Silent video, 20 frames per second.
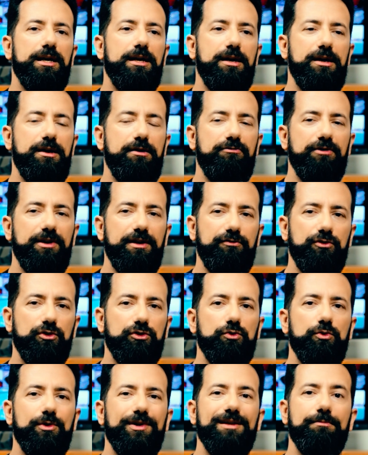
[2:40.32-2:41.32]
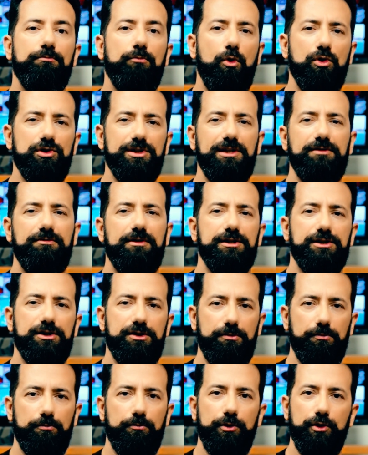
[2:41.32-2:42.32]
even if you're doing the most advanced
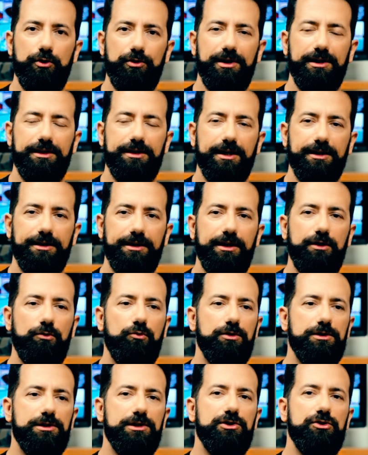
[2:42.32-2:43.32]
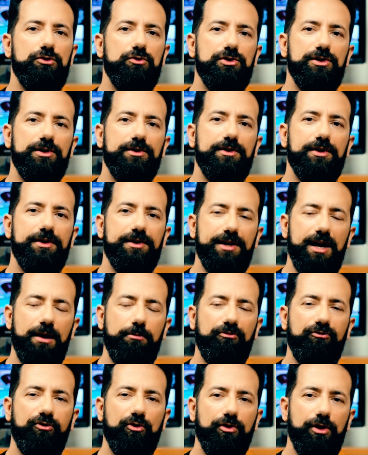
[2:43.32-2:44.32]
muting technique, which is using the thumb
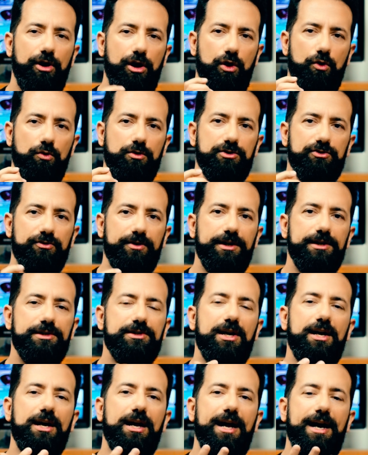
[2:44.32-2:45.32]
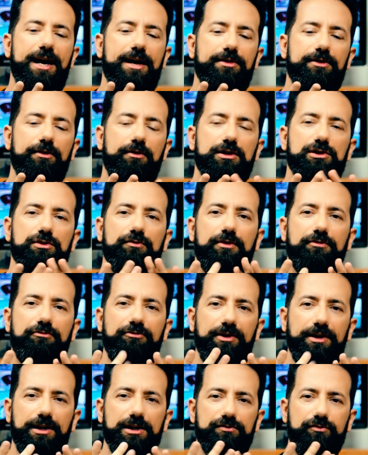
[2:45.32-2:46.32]
for the lower strings and the rest of the
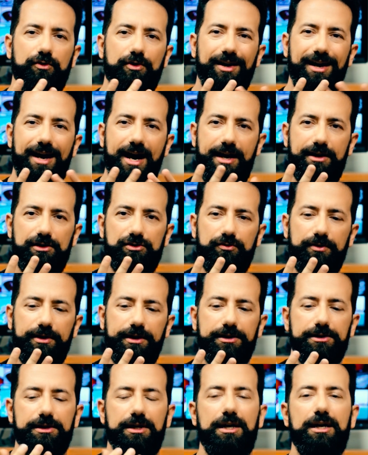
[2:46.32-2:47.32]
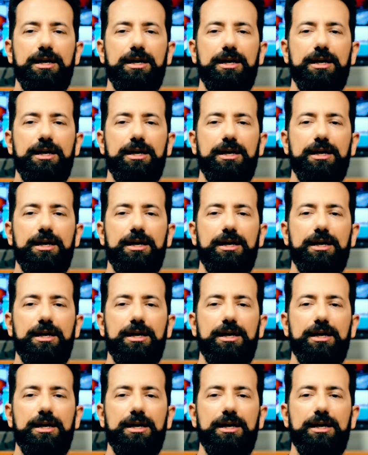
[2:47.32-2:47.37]
fingers for the higher strings,